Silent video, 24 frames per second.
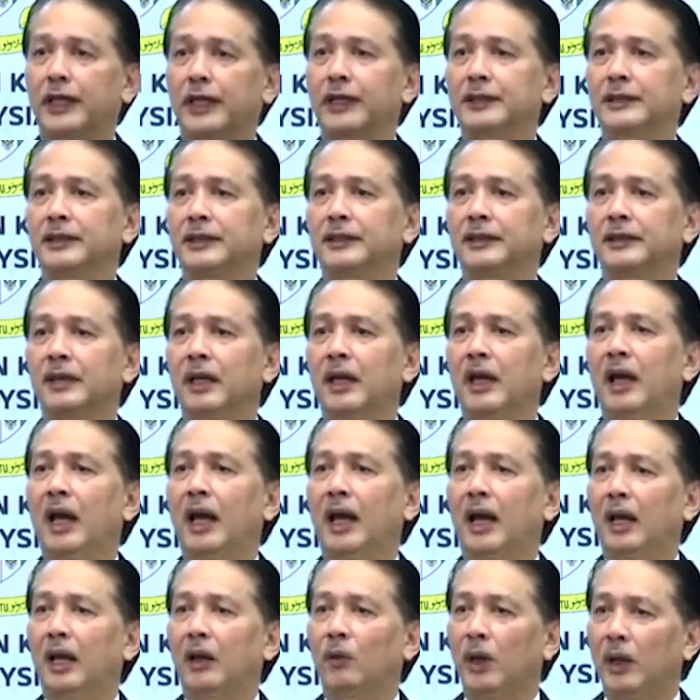cases,
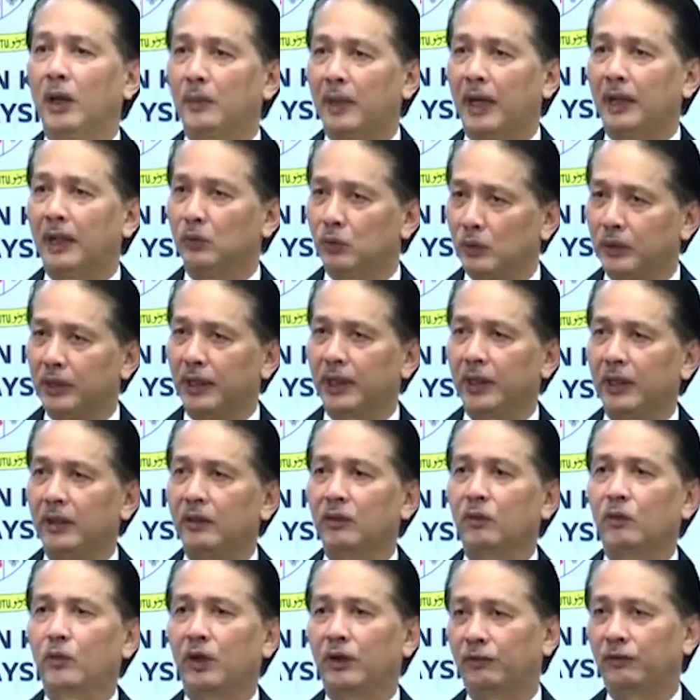whereby today
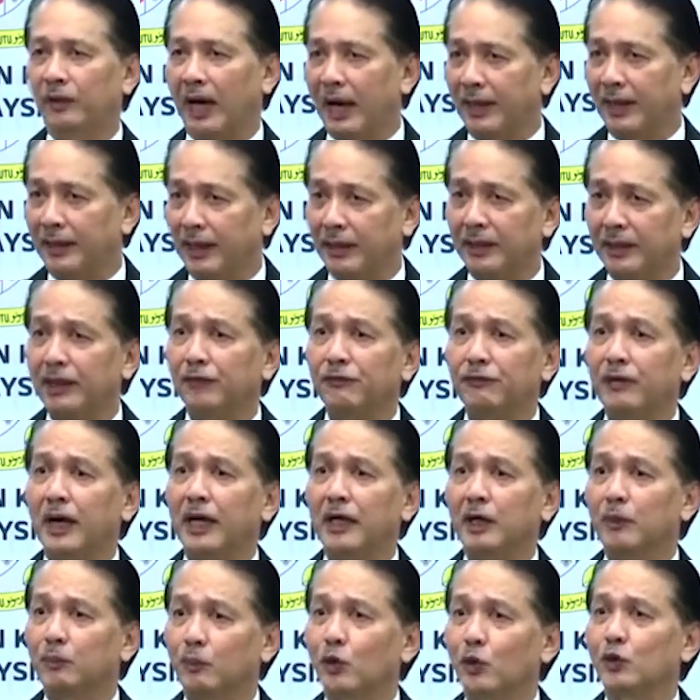we've identified
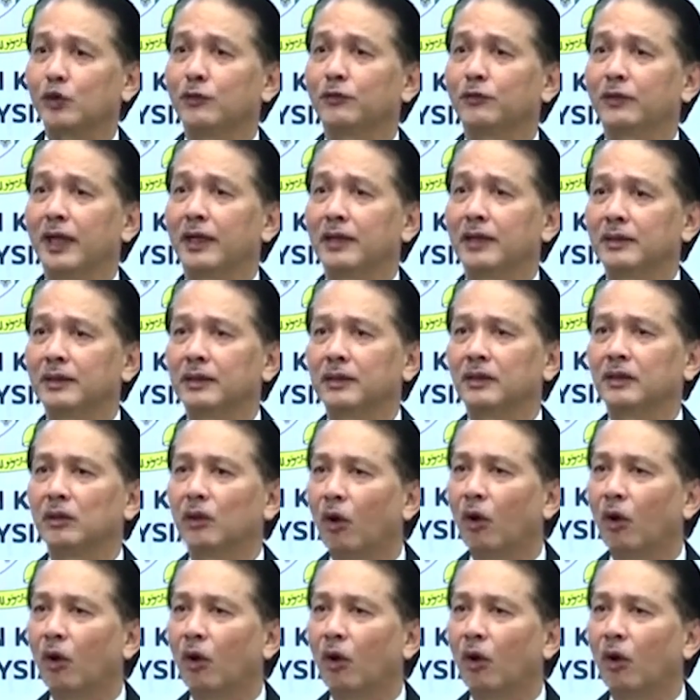the positive cases.